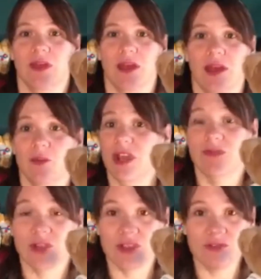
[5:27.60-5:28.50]

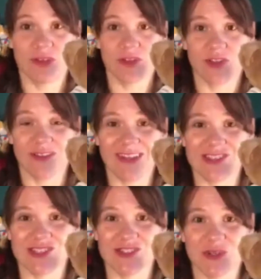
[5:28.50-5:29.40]
Whatever you feel you need to
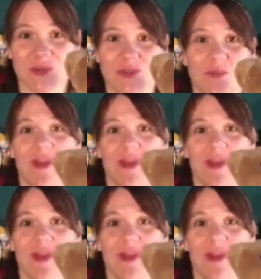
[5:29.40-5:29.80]
do to best